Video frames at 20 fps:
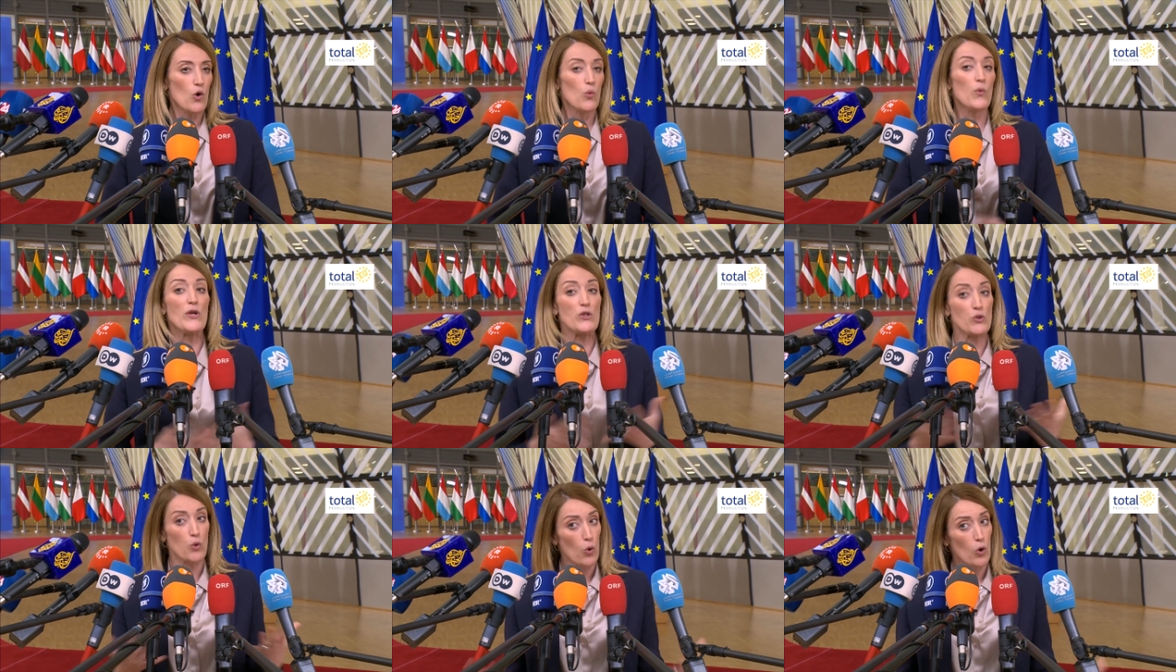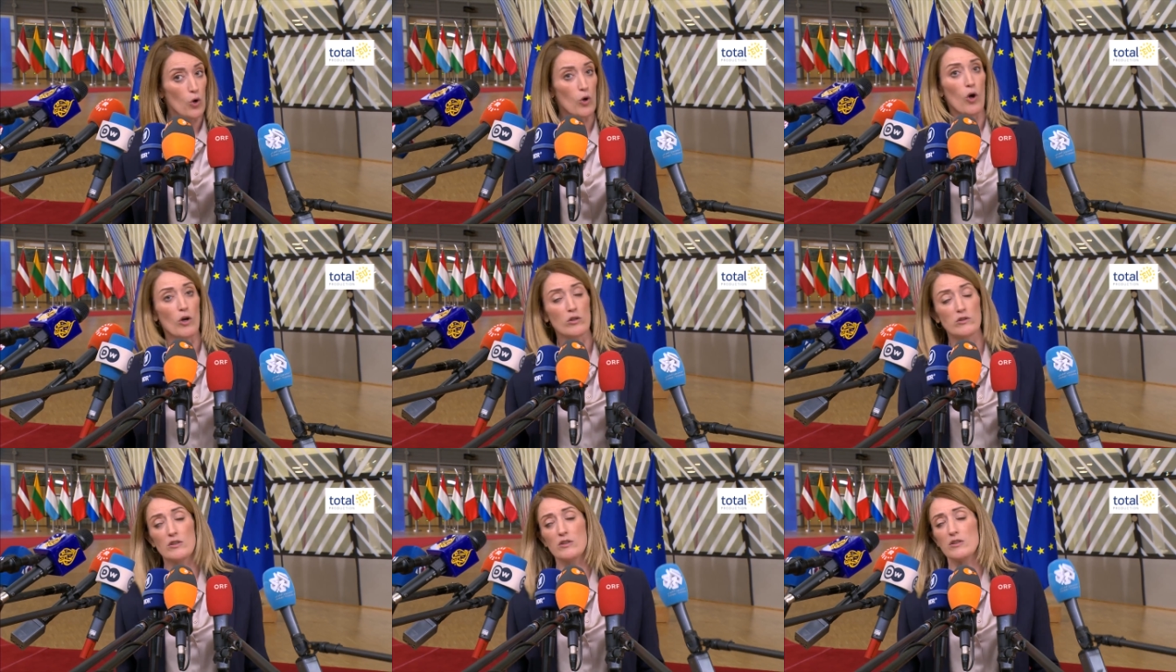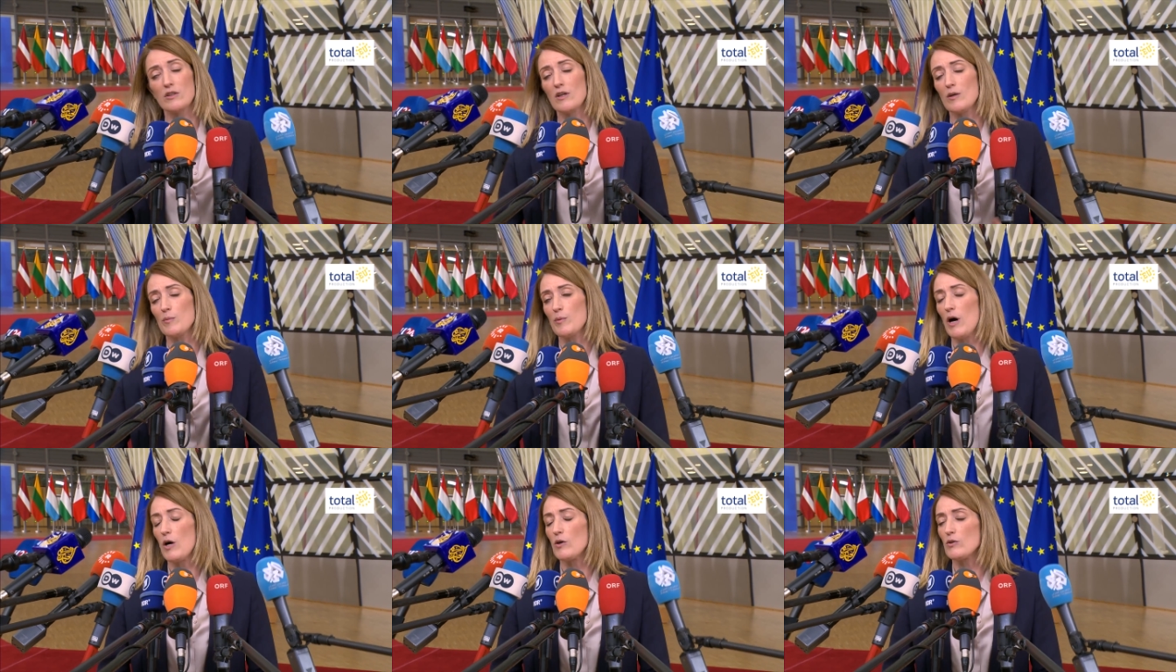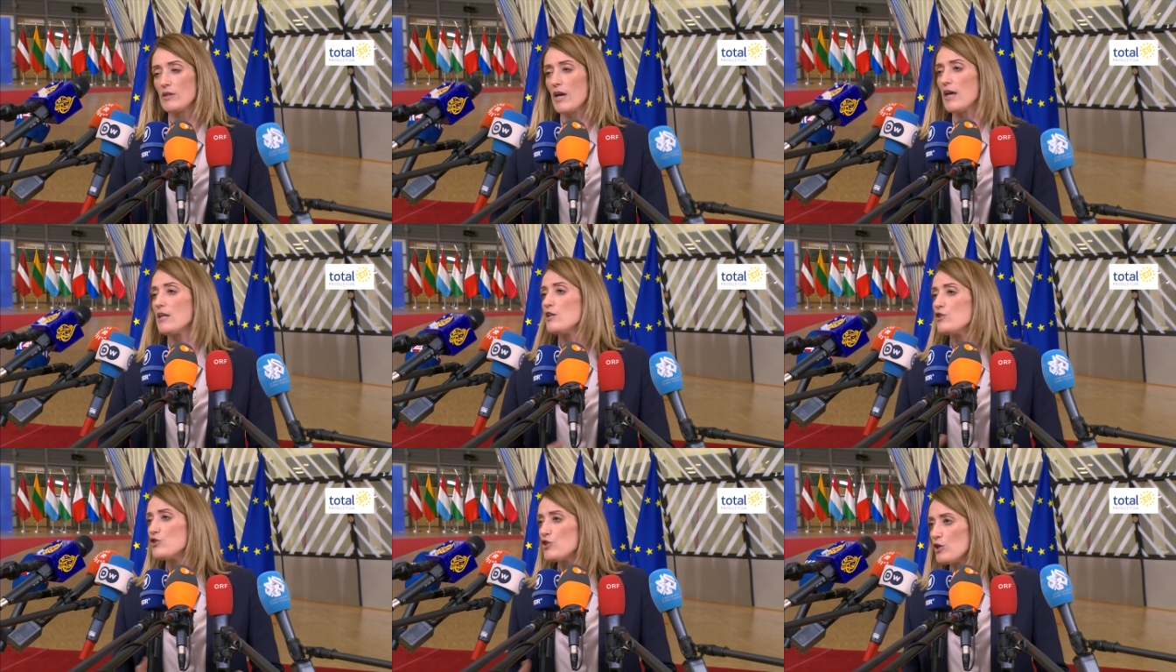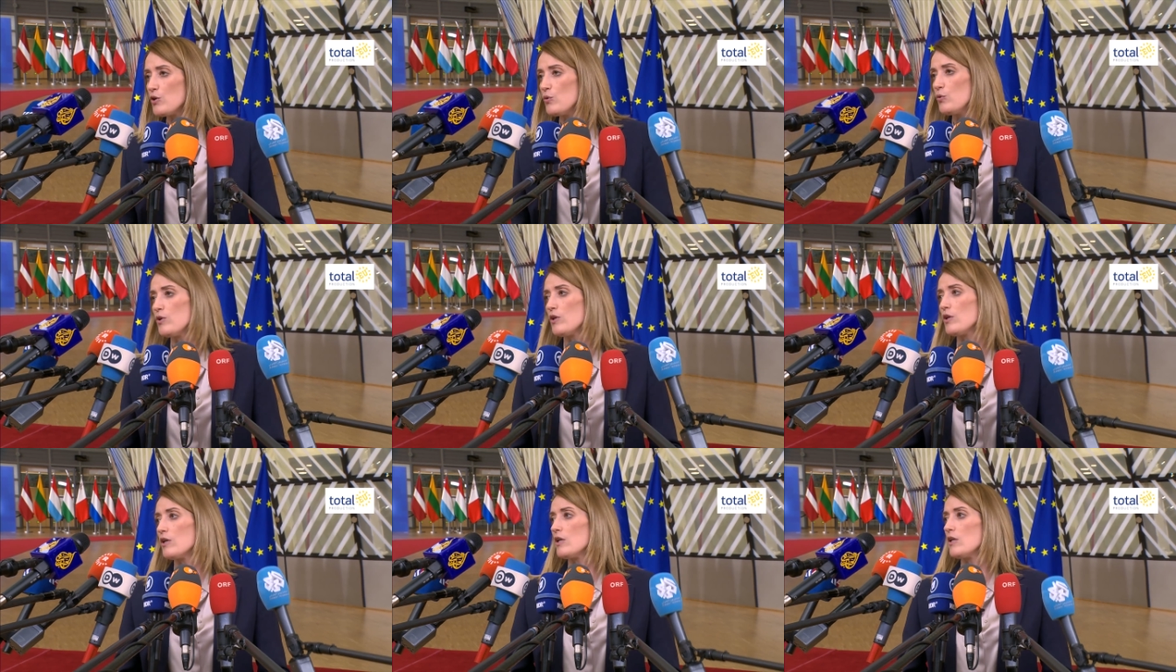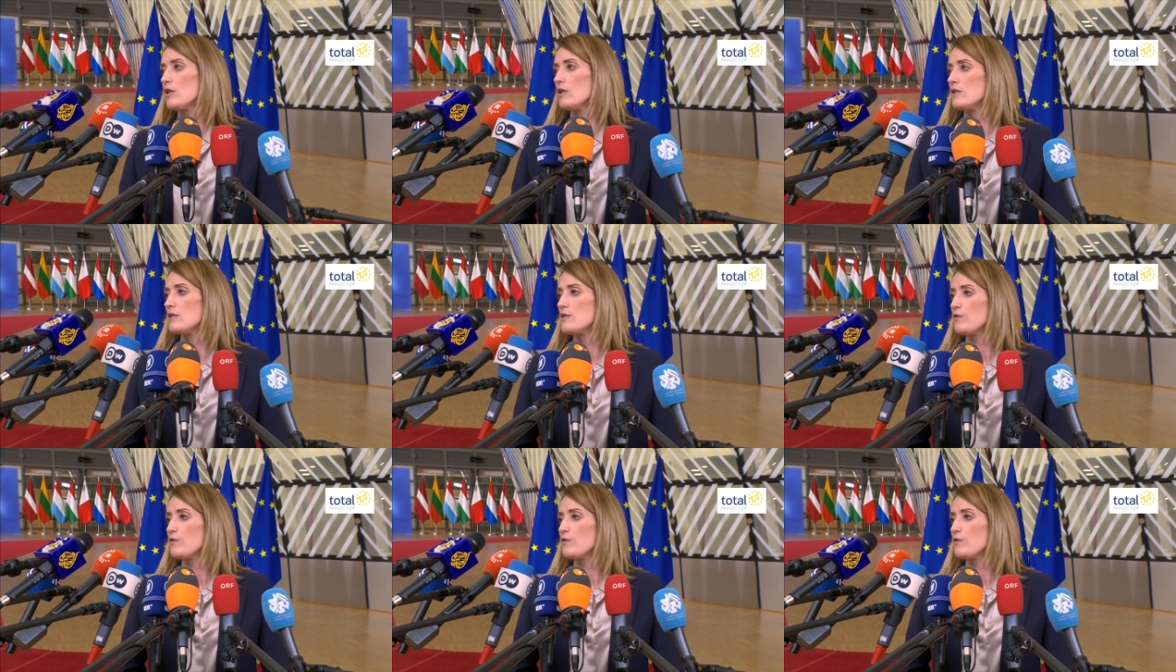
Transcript: we talk a lot about energy union,